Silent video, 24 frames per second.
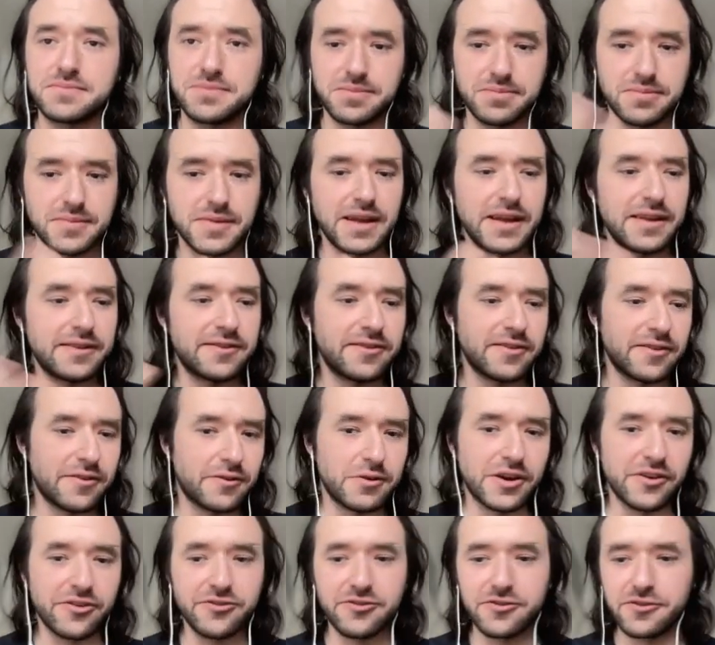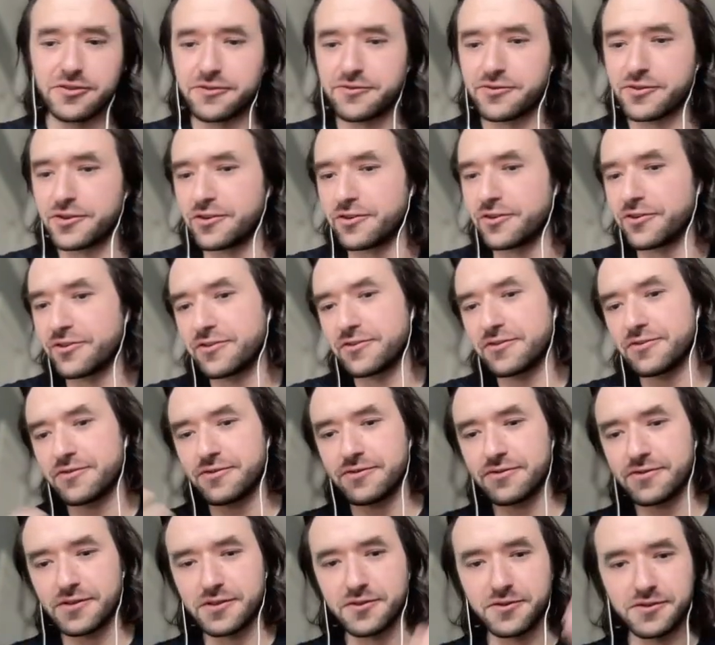it's a question, of
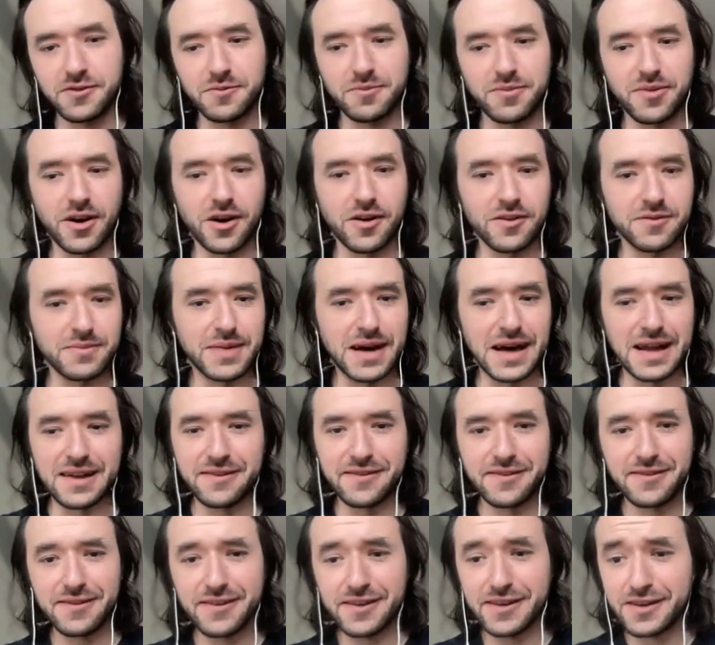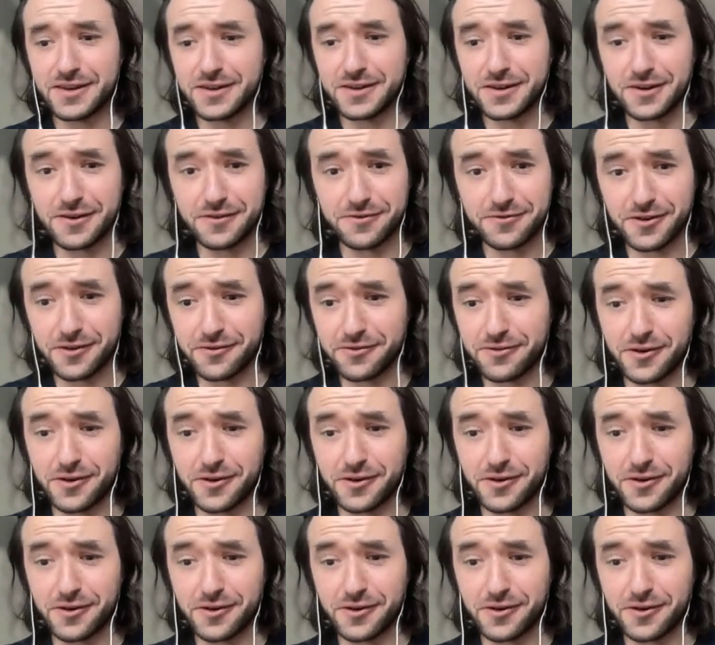course, on balancing of